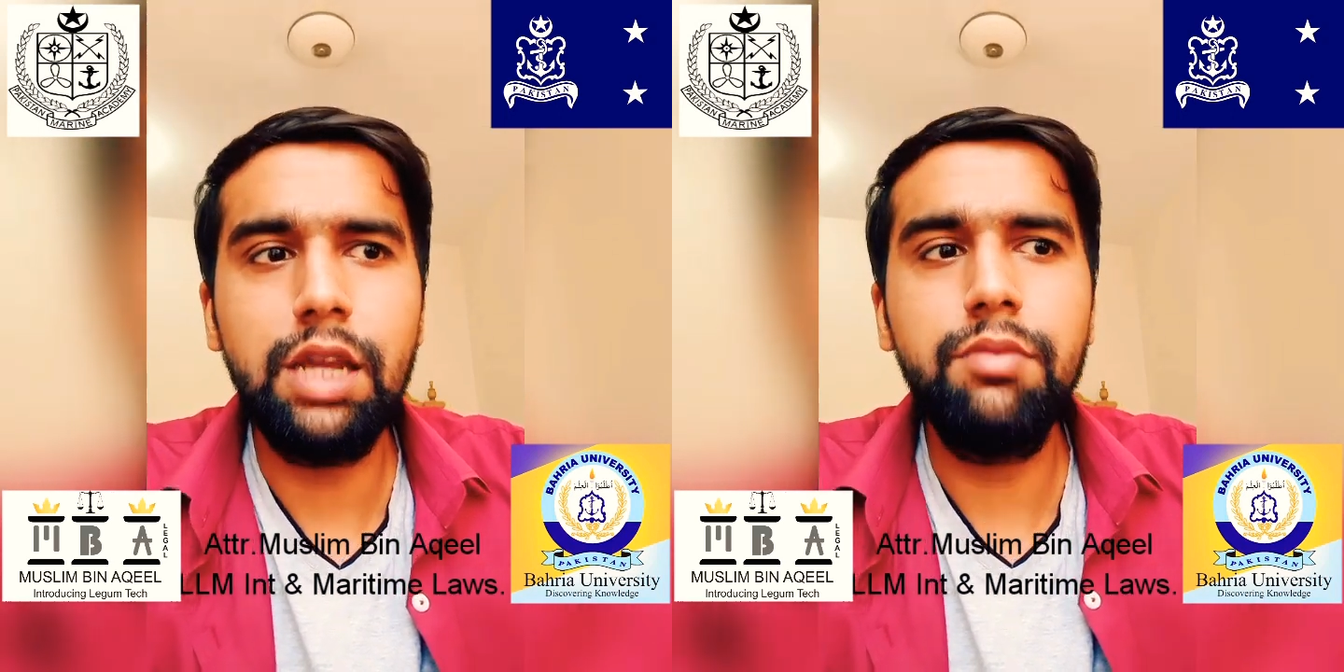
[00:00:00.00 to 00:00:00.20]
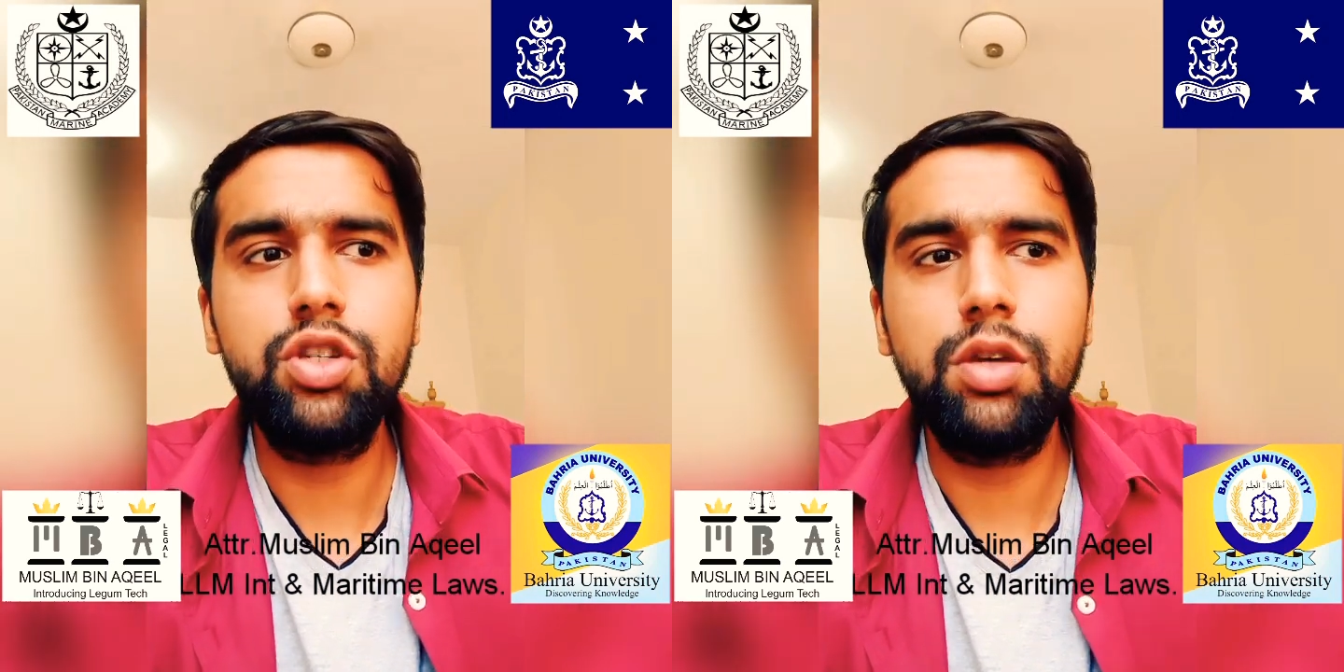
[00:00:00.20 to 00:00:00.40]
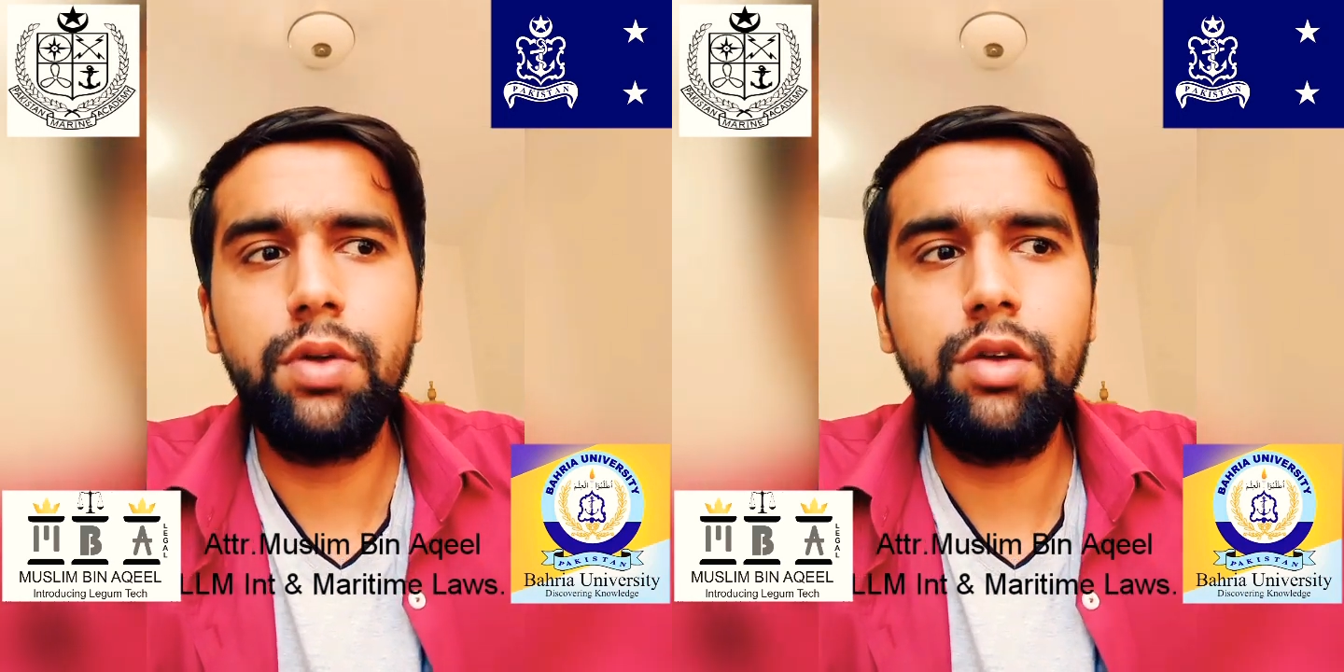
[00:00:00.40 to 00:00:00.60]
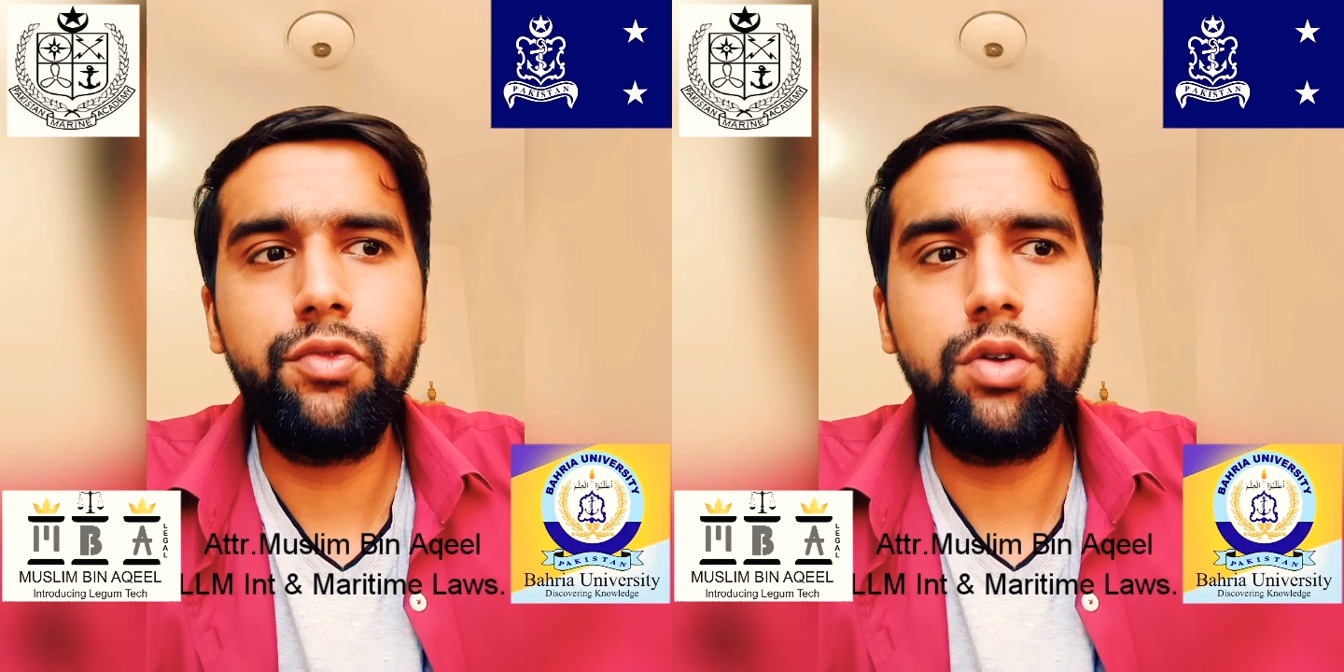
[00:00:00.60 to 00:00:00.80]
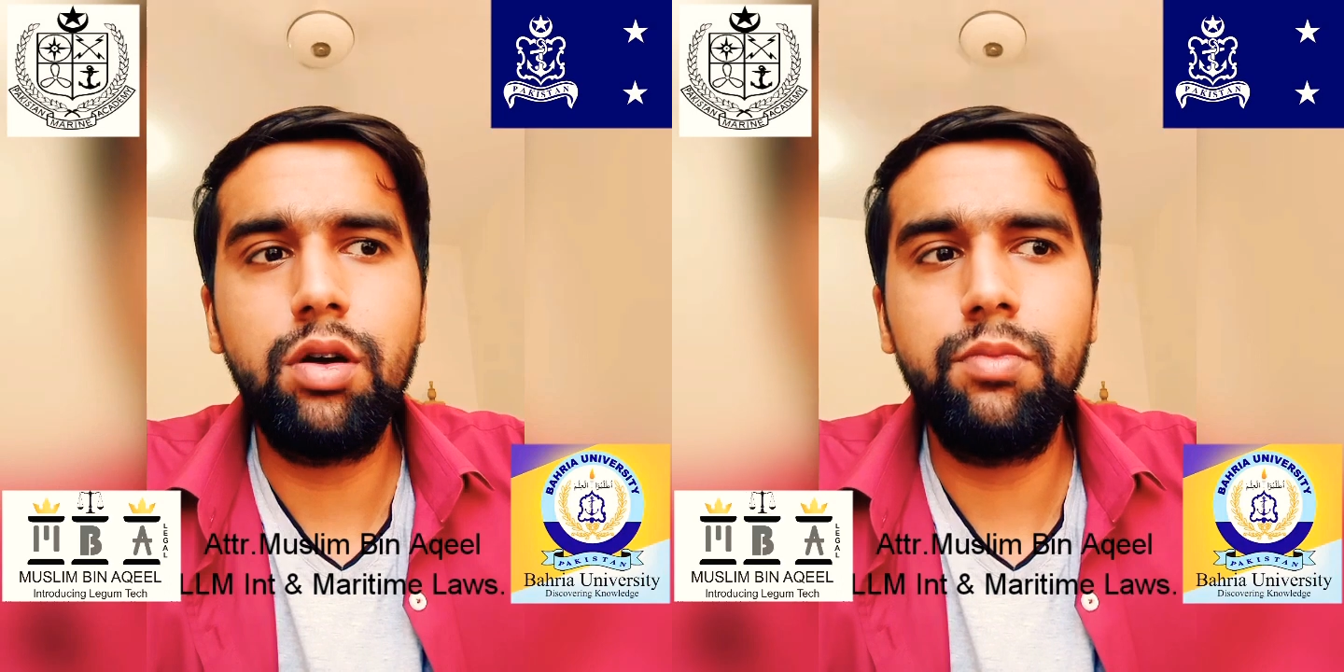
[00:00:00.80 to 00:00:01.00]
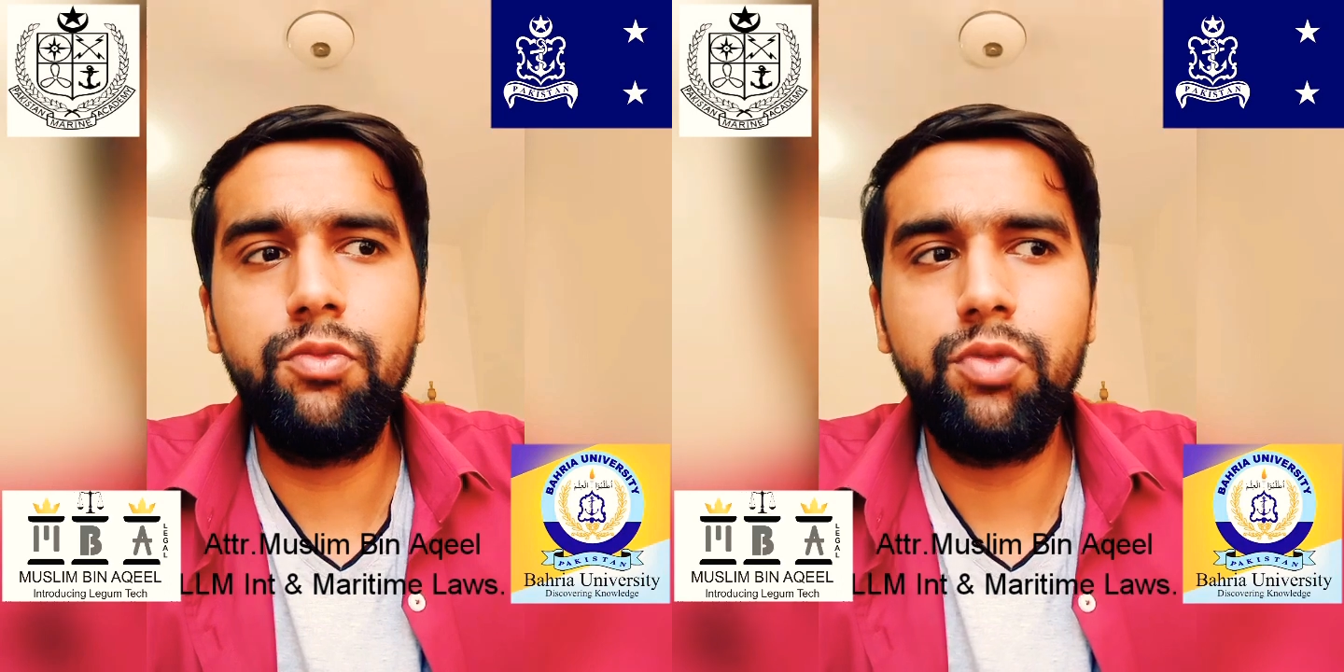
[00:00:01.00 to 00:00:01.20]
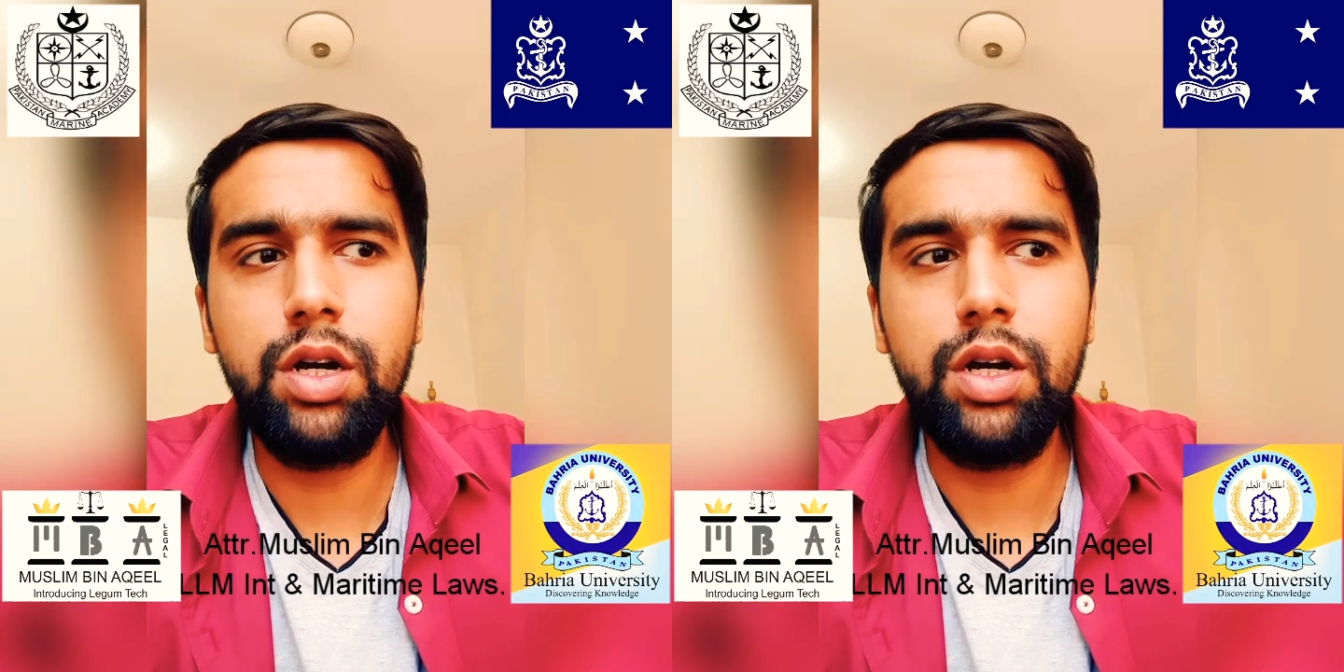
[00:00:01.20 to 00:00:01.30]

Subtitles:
can be shipping from